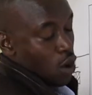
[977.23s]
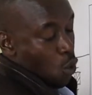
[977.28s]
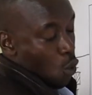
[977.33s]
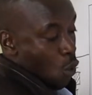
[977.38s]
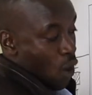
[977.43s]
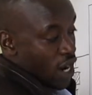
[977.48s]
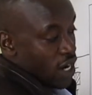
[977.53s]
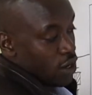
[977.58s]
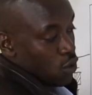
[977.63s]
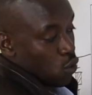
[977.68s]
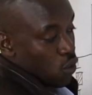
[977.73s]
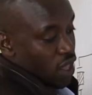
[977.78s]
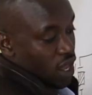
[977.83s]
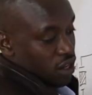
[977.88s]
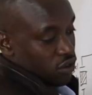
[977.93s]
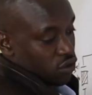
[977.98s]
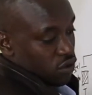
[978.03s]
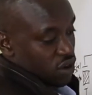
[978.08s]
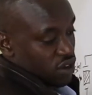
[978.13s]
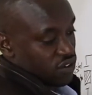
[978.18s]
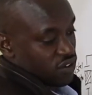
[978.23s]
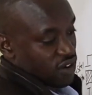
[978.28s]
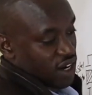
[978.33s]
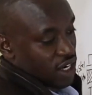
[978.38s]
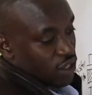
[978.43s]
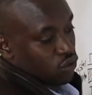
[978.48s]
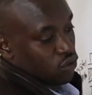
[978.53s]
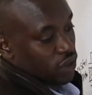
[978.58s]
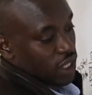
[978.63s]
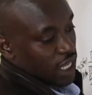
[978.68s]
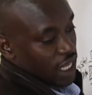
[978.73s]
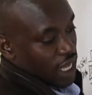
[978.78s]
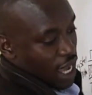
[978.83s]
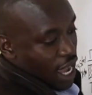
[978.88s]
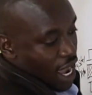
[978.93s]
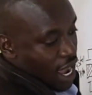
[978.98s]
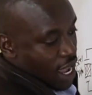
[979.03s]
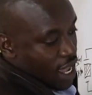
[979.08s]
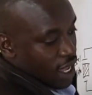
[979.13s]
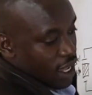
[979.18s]
when we are transferring to
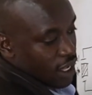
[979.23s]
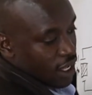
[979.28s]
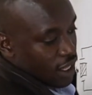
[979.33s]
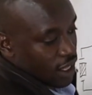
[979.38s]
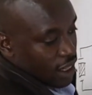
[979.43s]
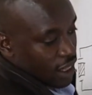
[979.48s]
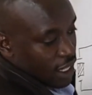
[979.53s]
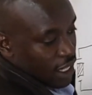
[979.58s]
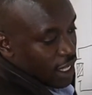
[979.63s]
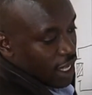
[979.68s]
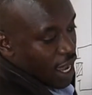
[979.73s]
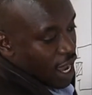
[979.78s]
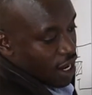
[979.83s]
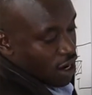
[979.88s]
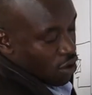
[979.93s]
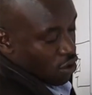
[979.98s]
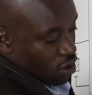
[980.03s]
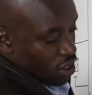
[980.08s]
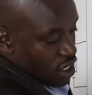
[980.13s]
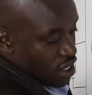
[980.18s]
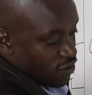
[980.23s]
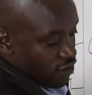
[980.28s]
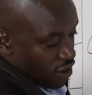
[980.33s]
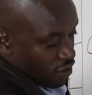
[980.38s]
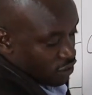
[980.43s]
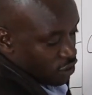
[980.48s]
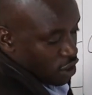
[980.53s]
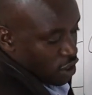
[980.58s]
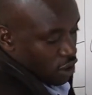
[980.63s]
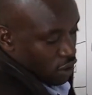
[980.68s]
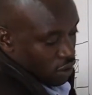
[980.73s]
the analog device.